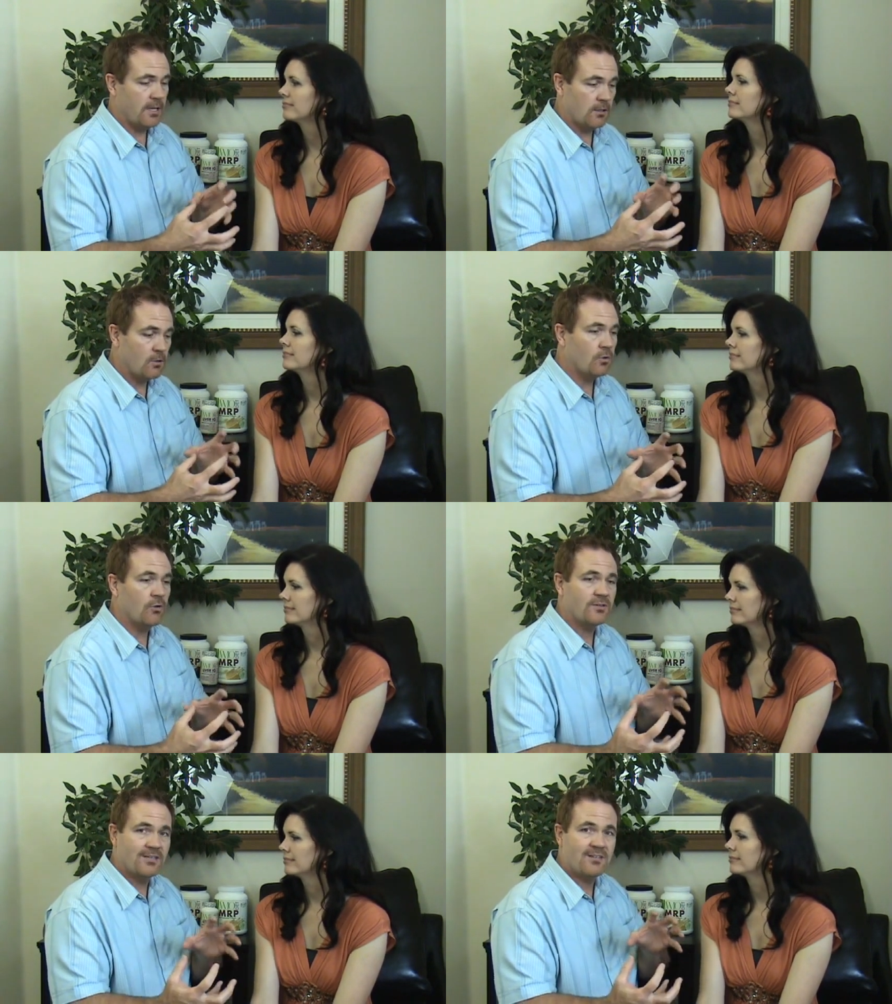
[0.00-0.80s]
Speaker 1: and then
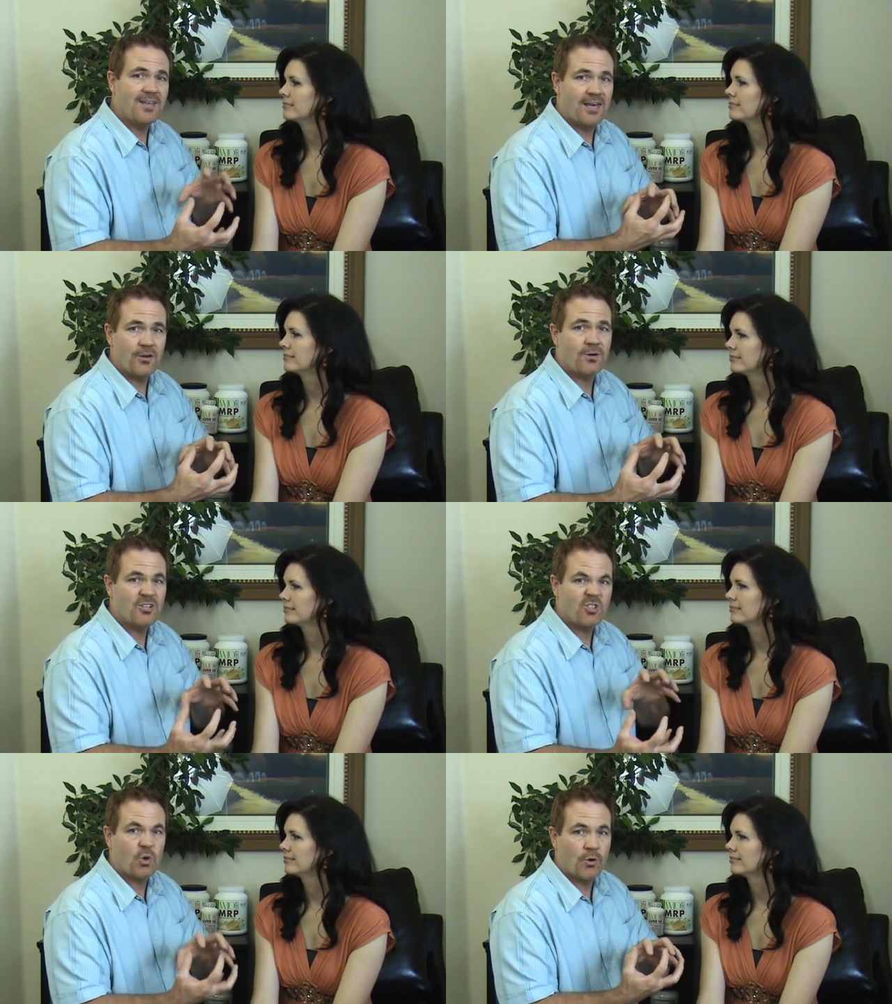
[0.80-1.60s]
glucose gets together and is
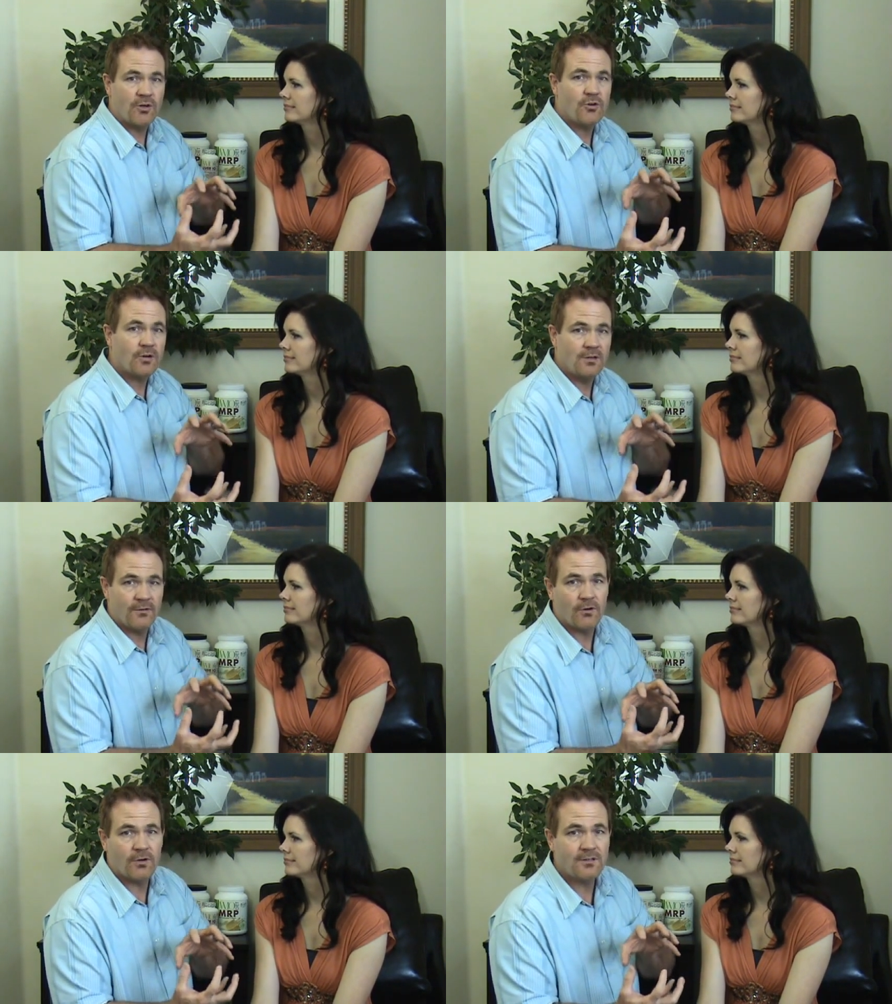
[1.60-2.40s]
stored in your
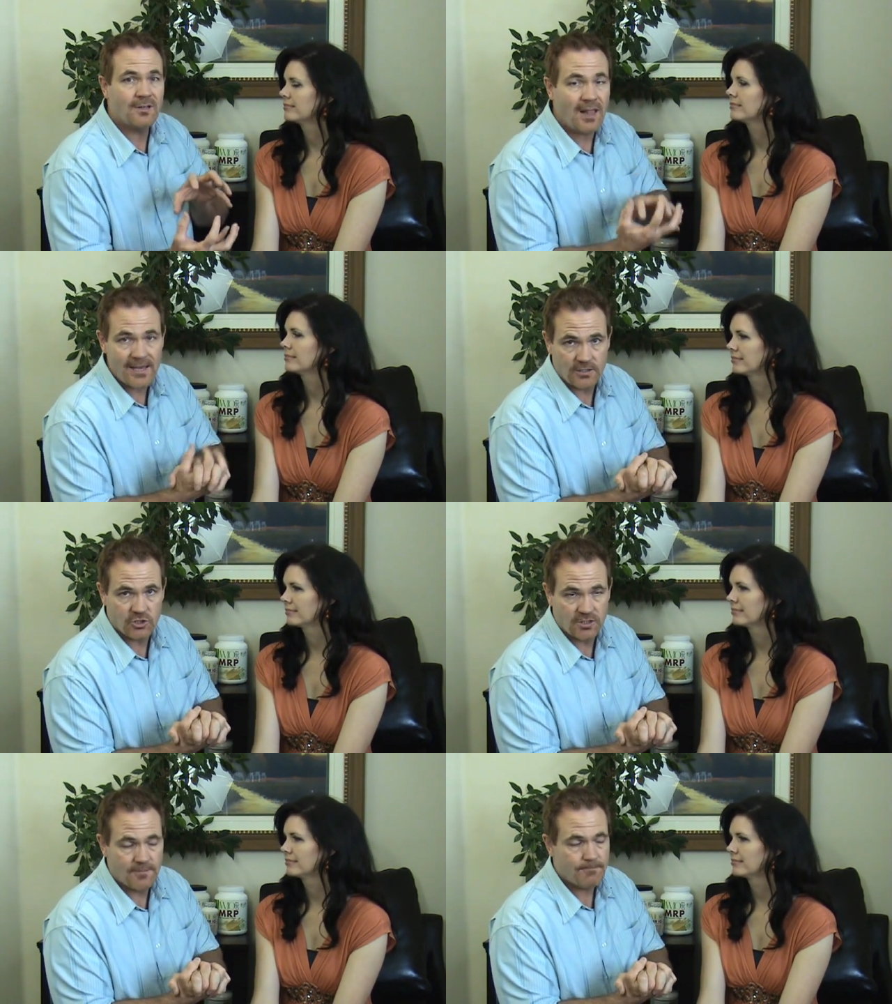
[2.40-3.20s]
liver as
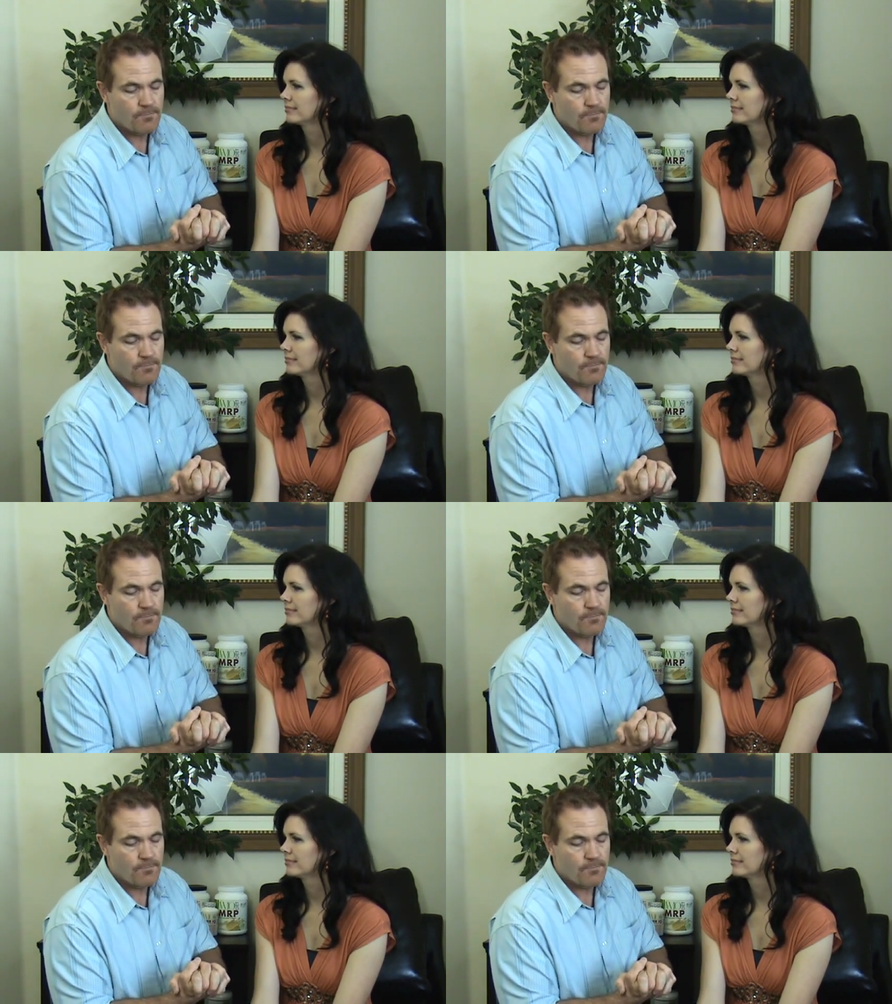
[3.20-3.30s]
glycogen.